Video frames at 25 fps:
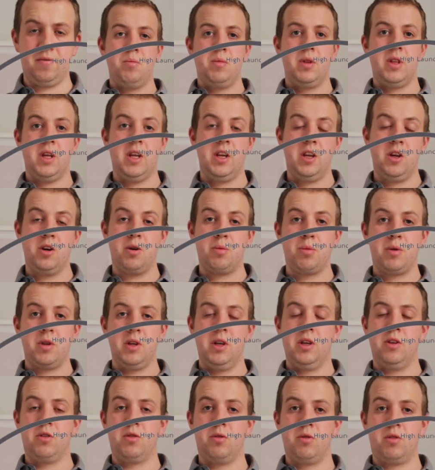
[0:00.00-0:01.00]
But then the
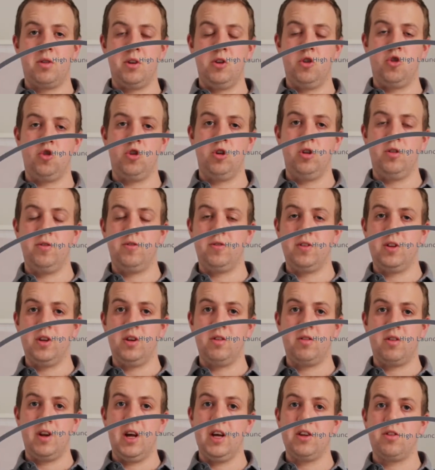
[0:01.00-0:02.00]
opposite is also true for
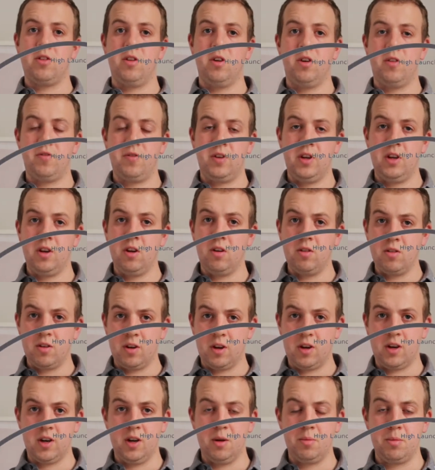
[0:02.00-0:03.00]
those less lofted, longer
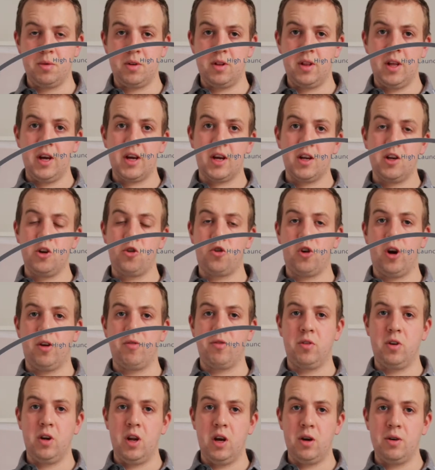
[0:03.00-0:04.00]
clubs. They're going to
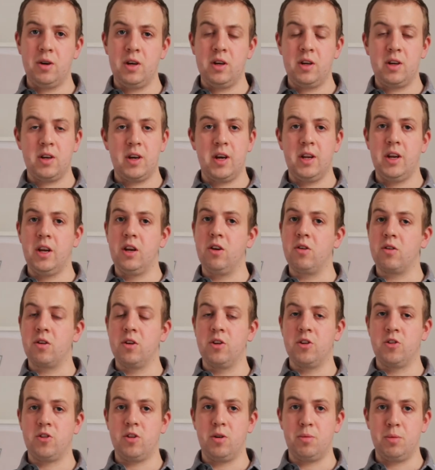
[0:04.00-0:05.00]
travel lower and they're not going
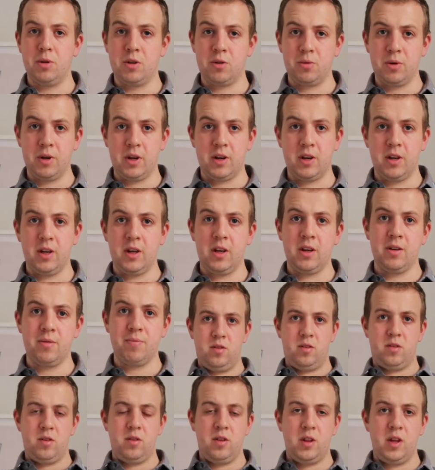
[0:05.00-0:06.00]
to stop as quickly.
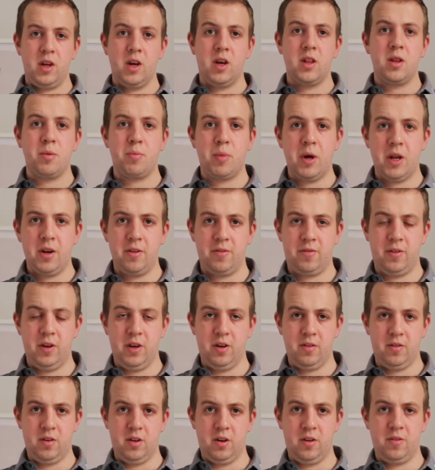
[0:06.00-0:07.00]
So the other benefit
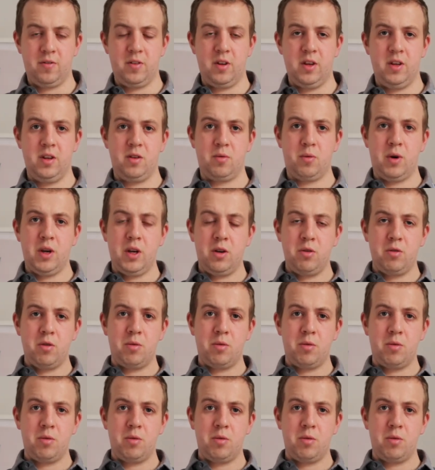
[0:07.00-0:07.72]
of loft is when you